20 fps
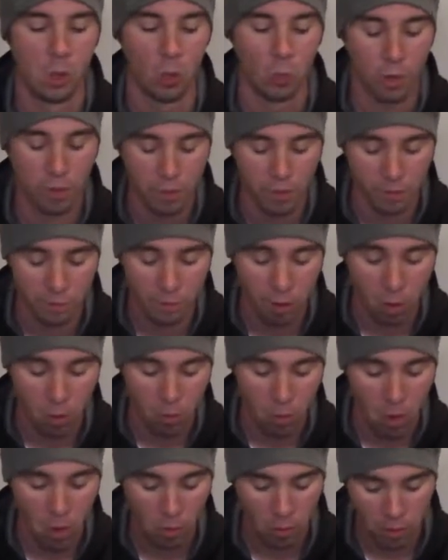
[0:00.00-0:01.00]
with the
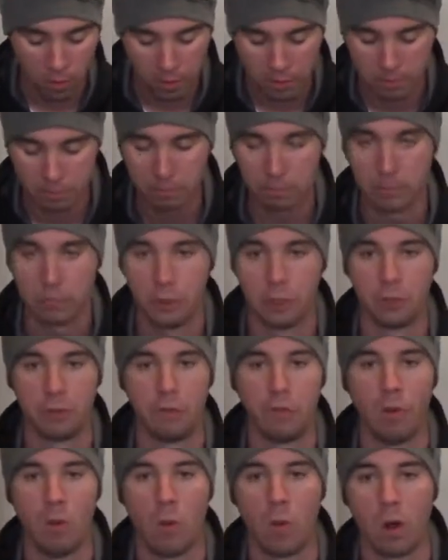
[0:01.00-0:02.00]
foam roller. Just
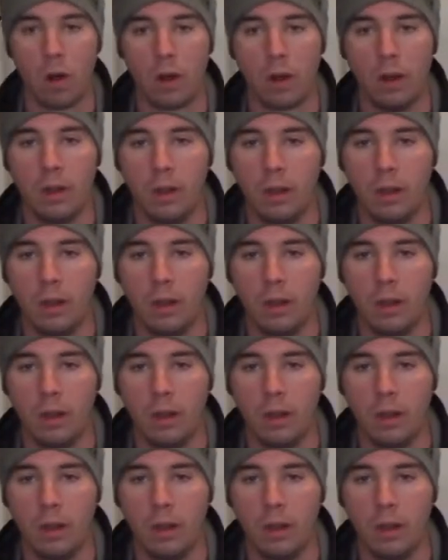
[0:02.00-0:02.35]
4,